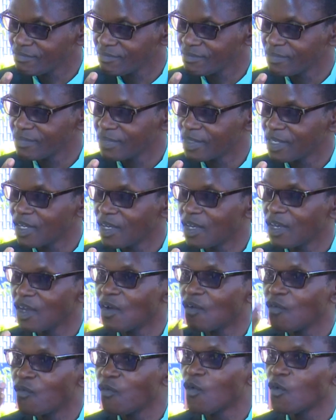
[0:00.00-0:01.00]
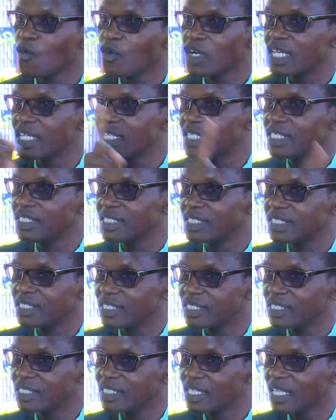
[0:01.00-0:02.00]
And when they brought that
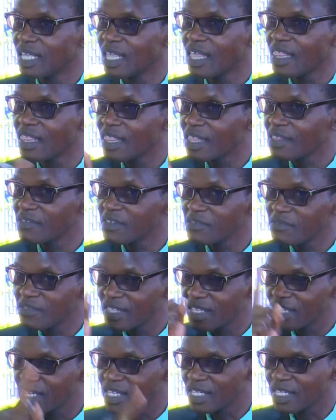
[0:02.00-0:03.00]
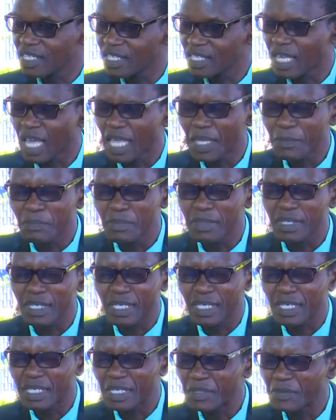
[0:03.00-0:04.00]
medicine, I took that
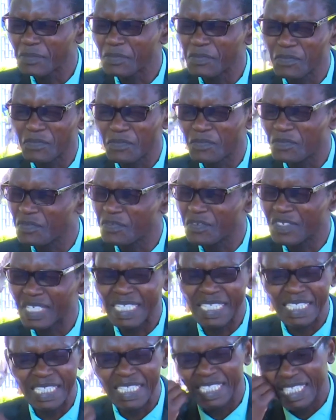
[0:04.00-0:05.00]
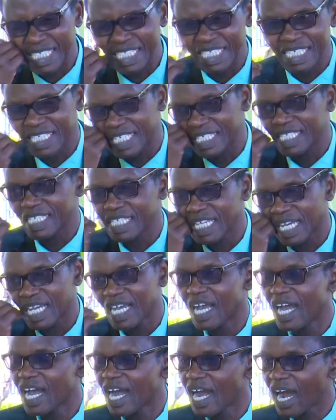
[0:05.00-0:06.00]
medicine. Then after 4 days,
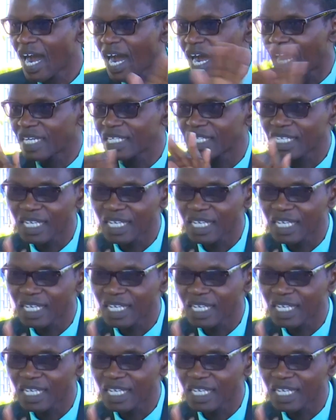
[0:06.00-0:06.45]
I was